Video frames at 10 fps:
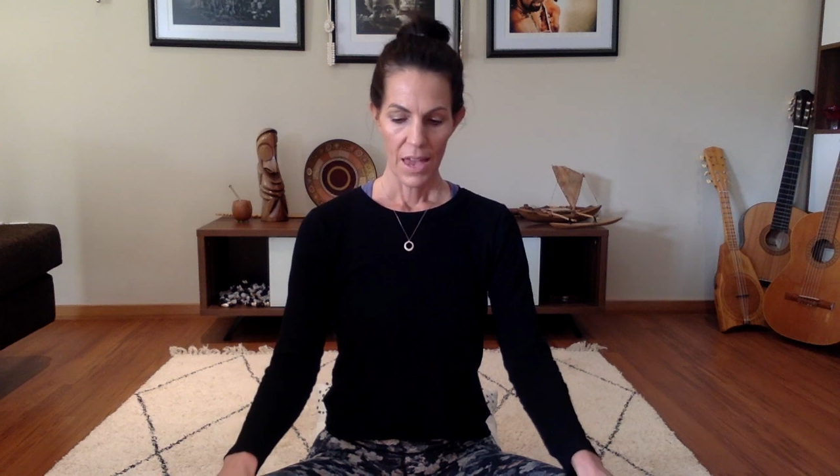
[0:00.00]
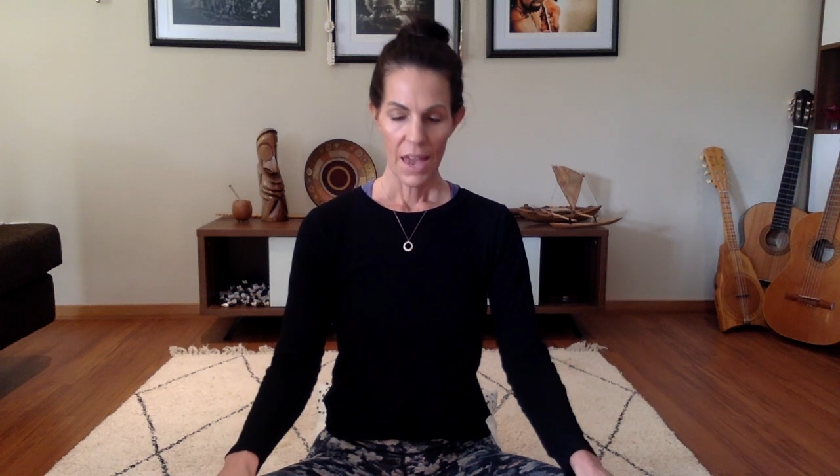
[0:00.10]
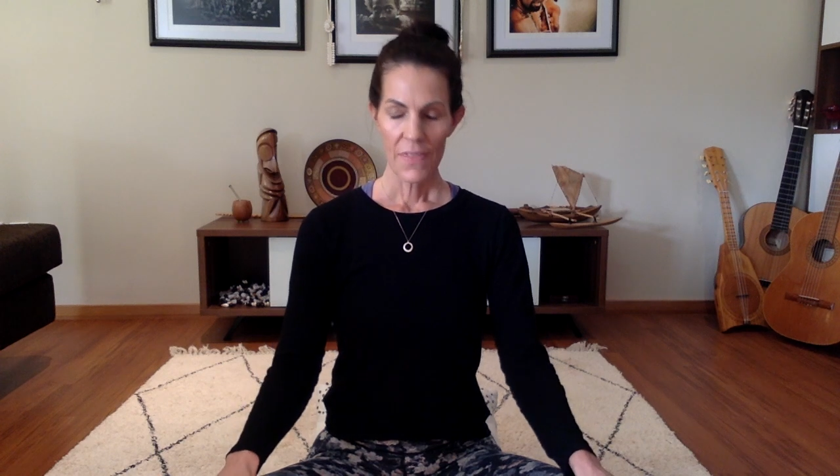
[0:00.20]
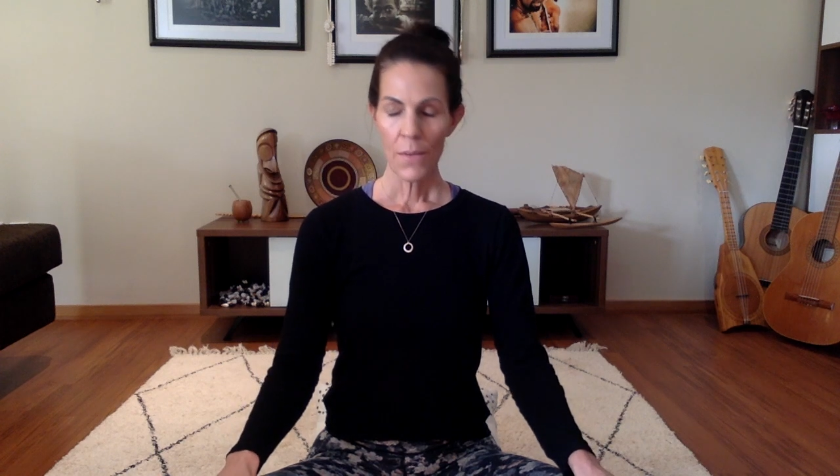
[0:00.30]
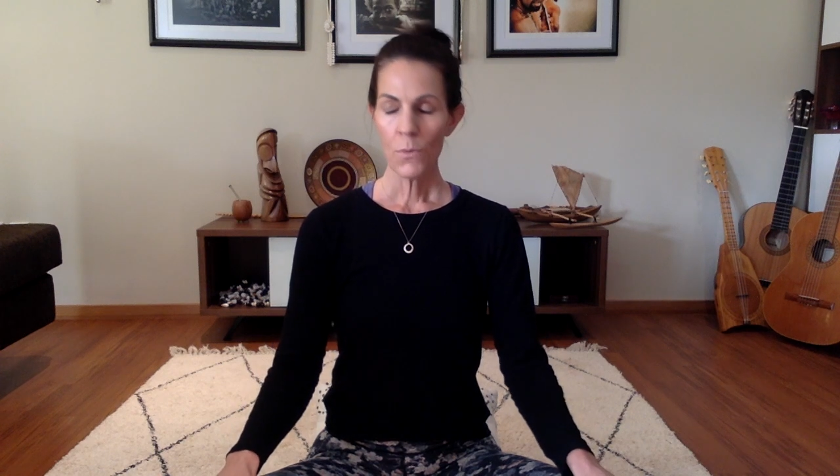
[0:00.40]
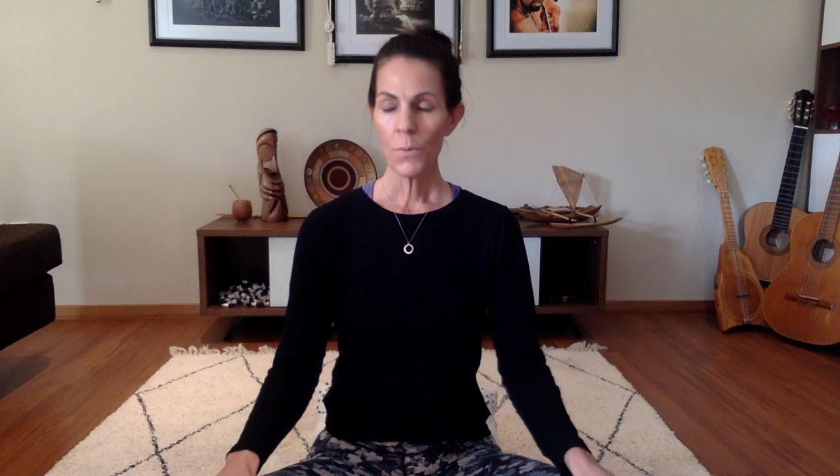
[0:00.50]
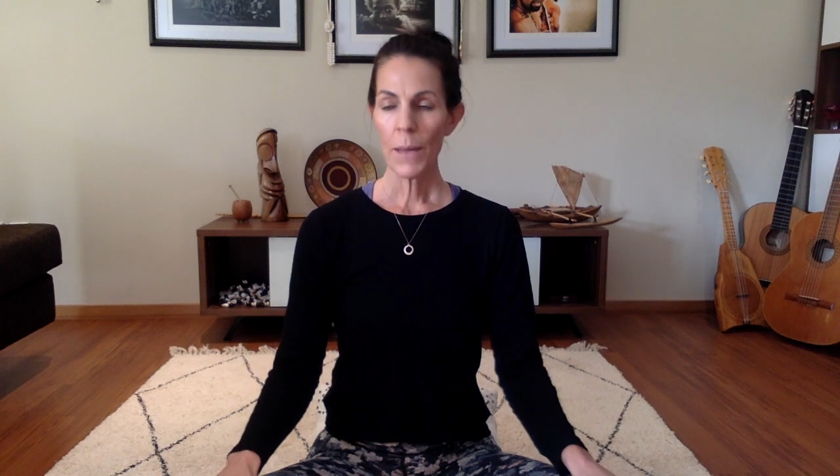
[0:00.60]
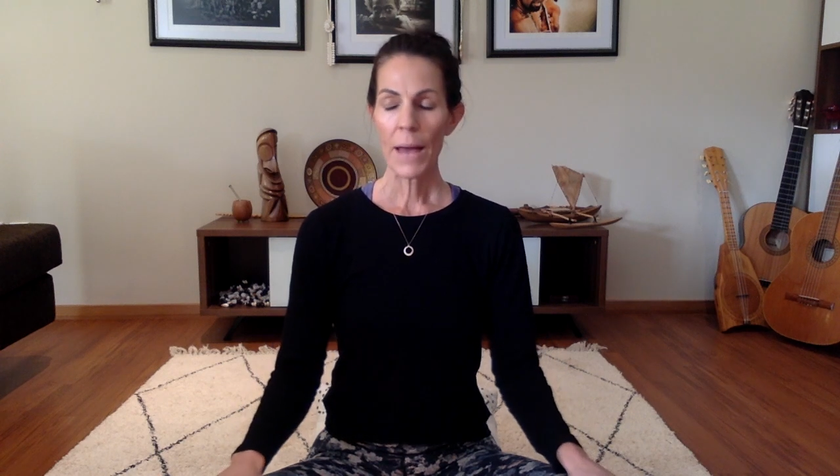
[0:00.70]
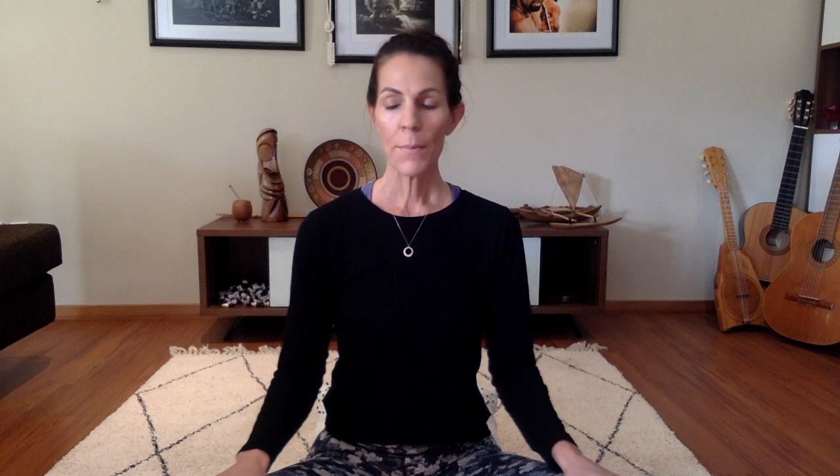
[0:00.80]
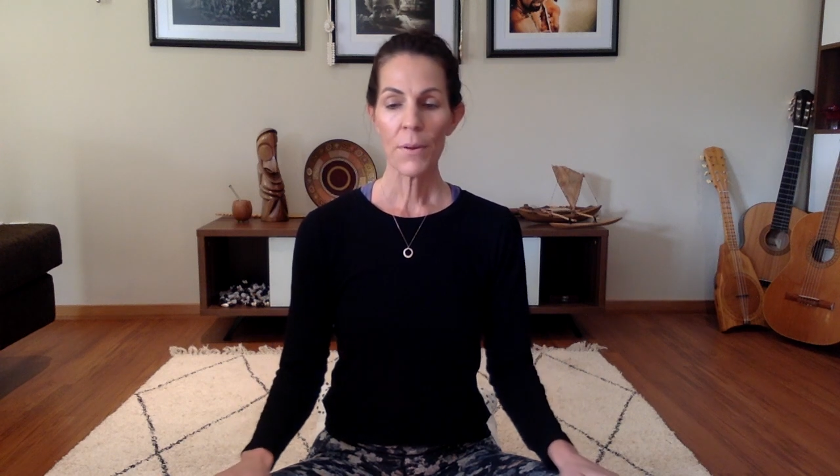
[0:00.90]
And then we'll
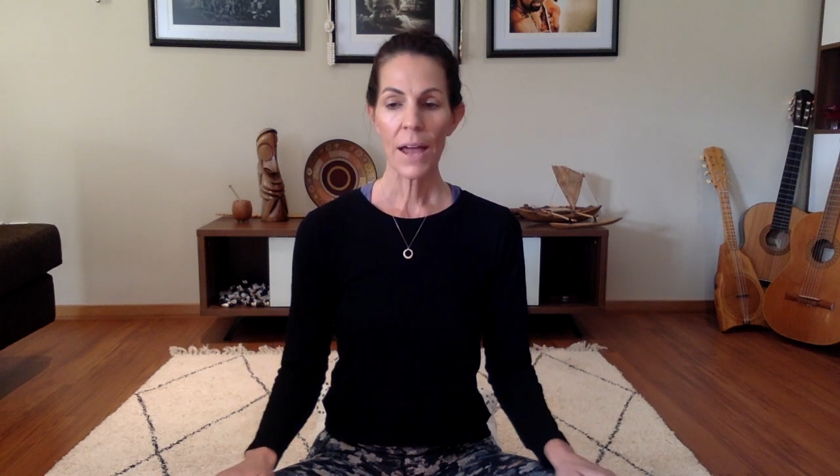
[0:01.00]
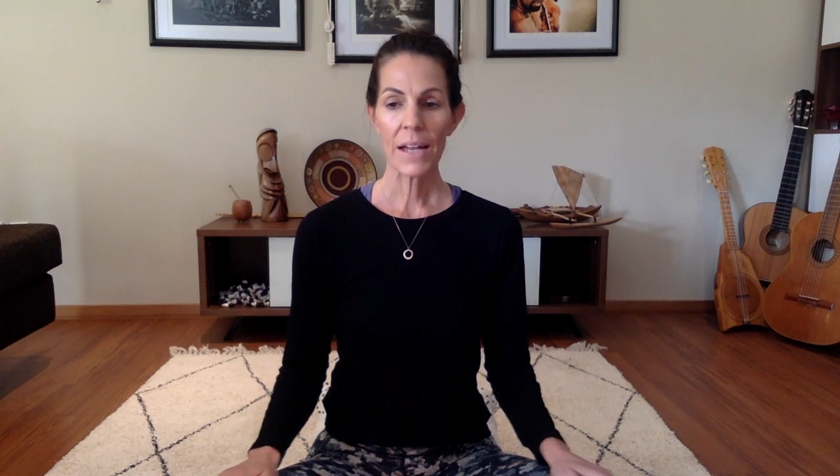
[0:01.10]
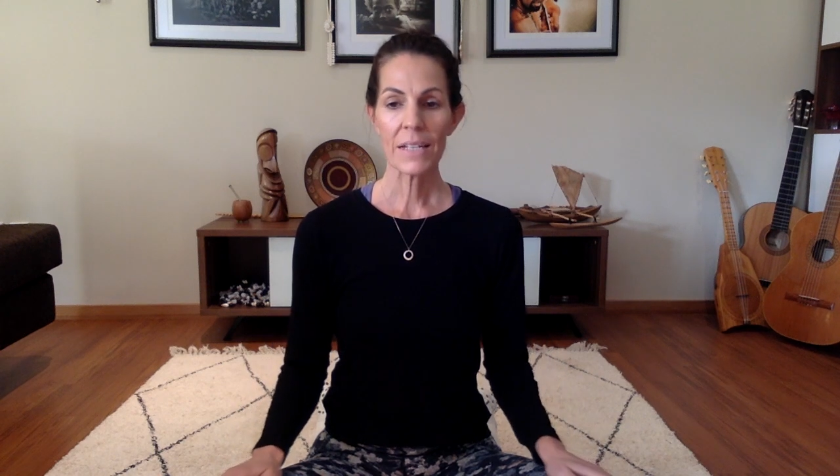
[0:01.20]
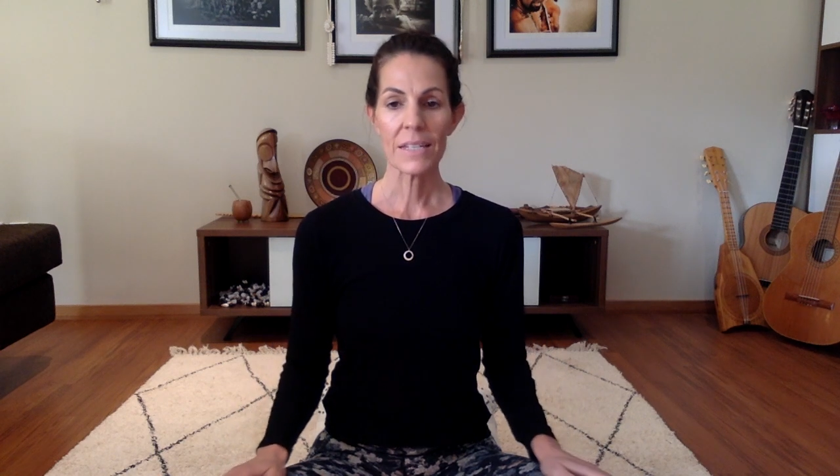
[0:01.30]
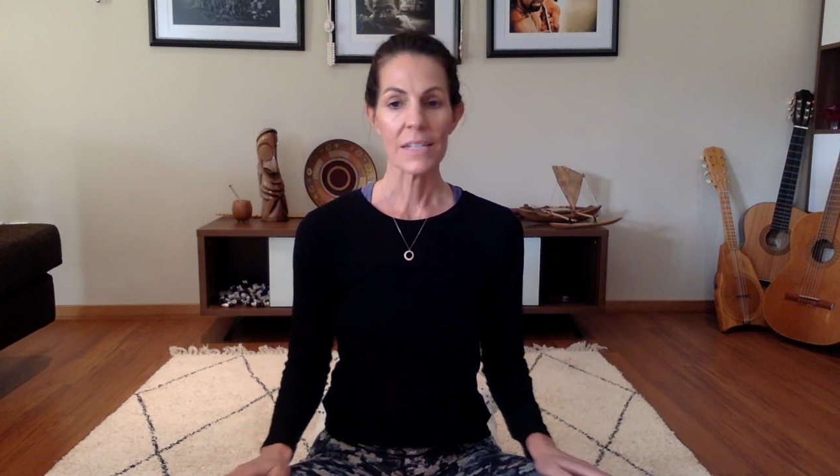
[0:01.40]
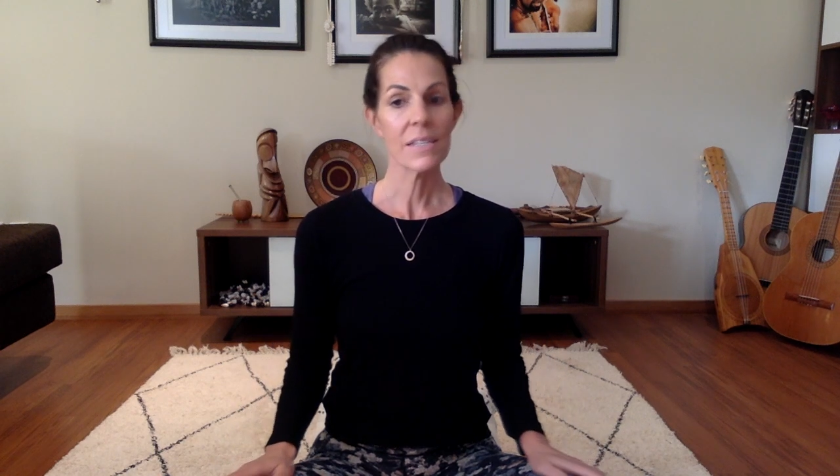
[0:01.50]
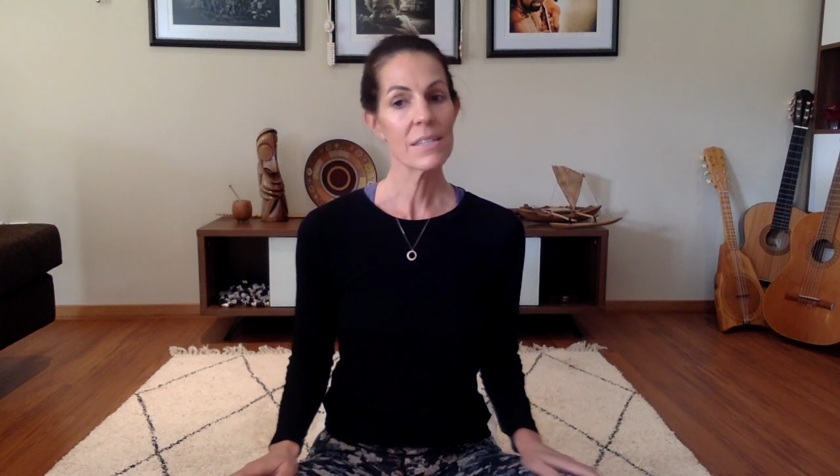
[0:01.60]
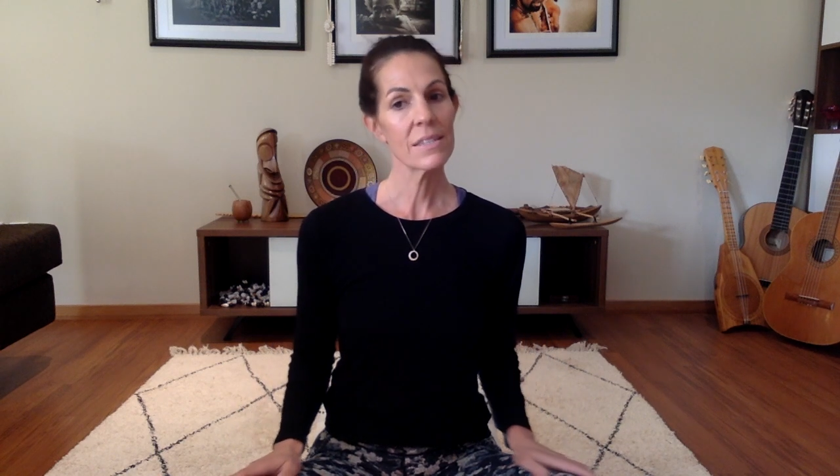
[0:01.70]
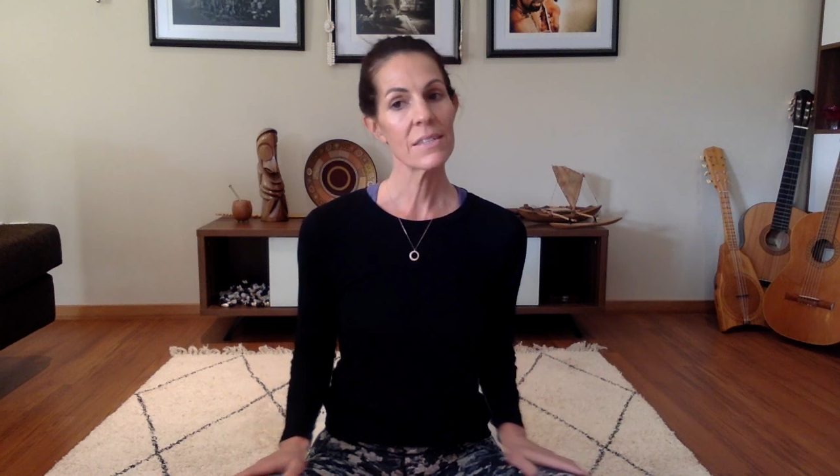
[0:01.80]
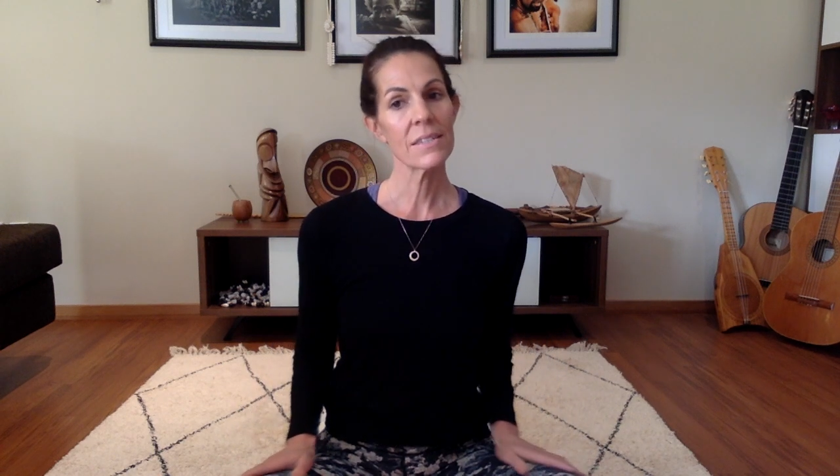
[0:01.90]

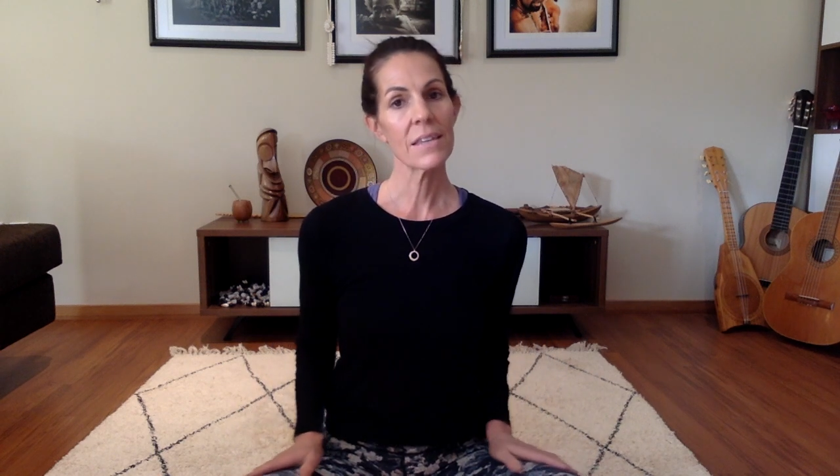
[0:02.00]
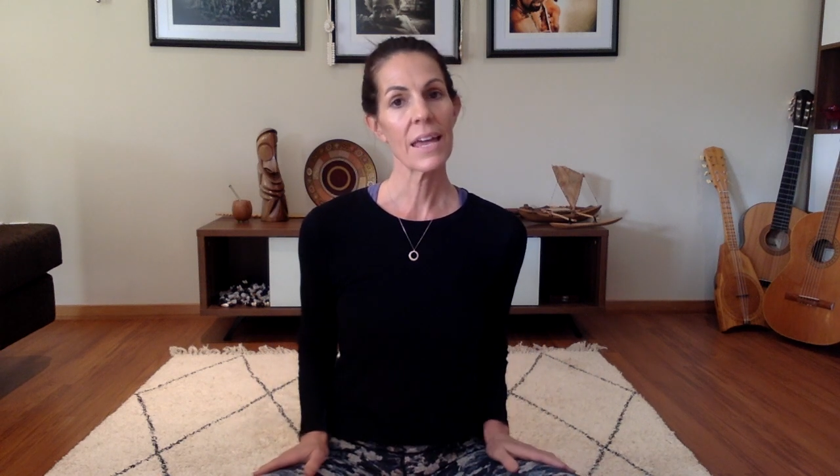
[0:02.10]
practice